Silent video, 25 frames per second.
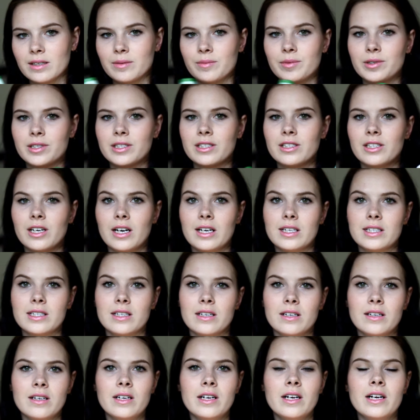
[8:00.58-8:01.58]
out their
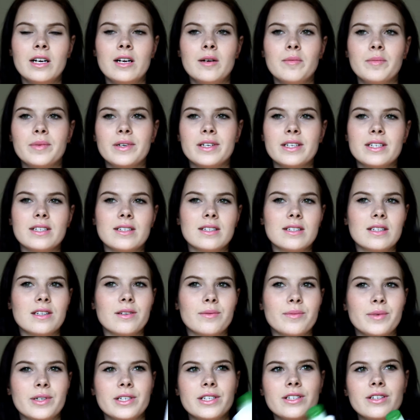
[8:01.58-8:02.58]
moisturizer, because
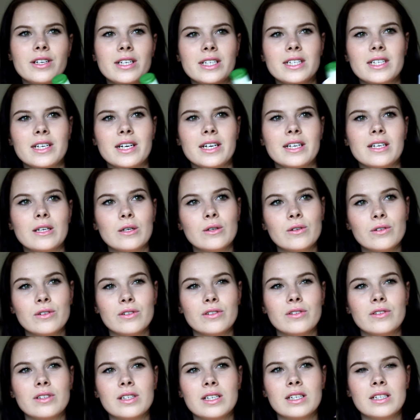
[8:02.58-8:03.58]
the moisturizer I
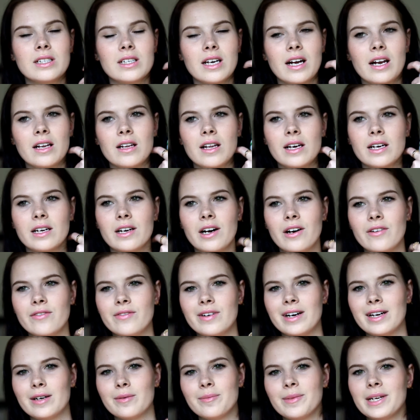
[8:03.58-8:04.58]
use is kind of like a
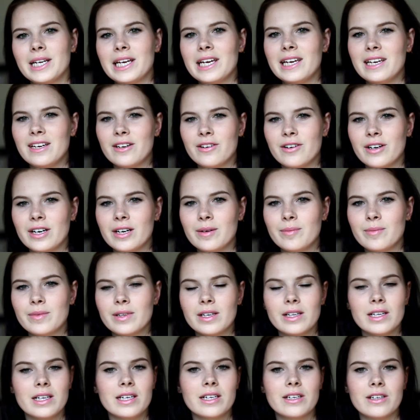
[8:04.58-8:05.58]
vitamin E cream
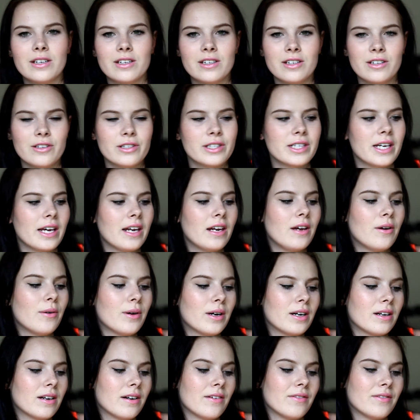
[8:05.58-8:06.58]
that like you can use
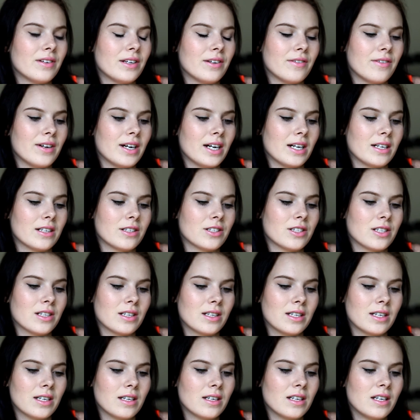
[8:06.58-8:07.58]
anywhere. I've never
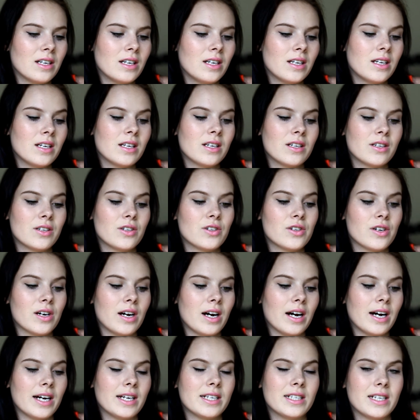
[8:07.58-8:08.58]
actually
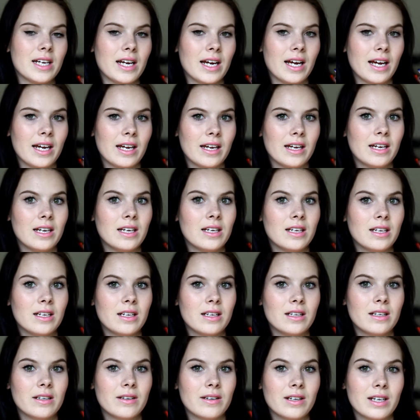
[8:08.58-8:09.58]
tried a
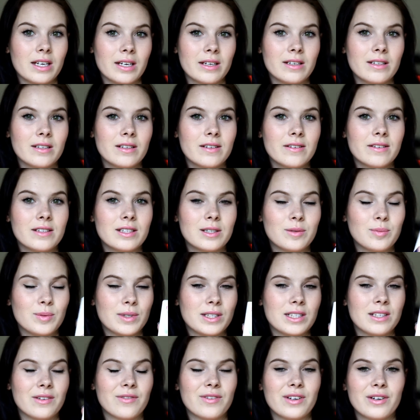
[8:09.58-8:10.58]
like
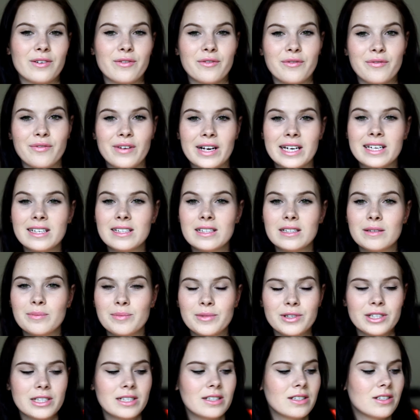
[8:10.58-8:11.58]
specific face
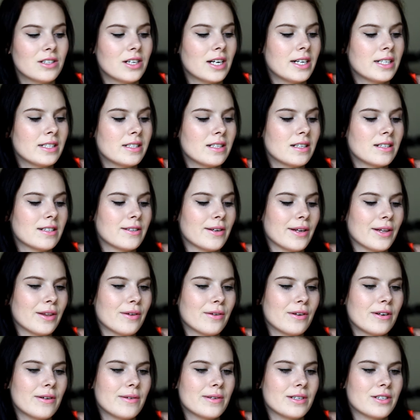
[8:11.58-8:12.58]
moisturizer, so I
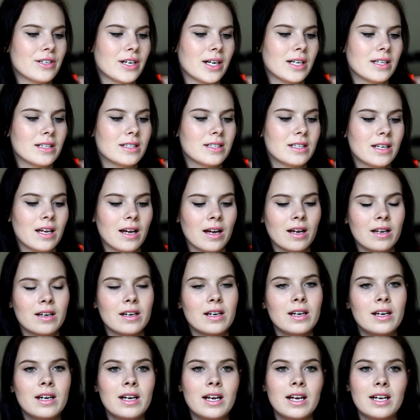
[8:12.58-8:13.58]
thought I would try this
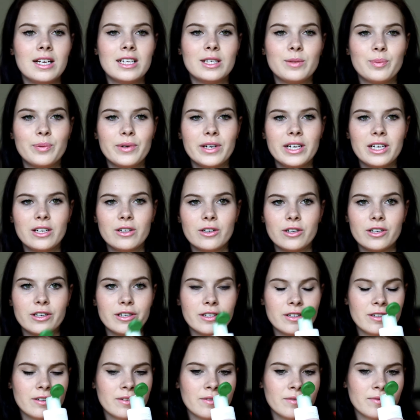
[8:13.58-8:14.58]
out. It's pretty
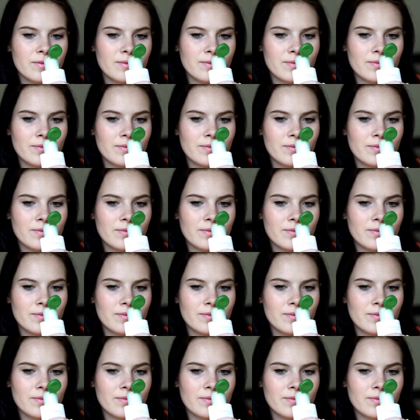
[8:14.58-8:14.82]
good.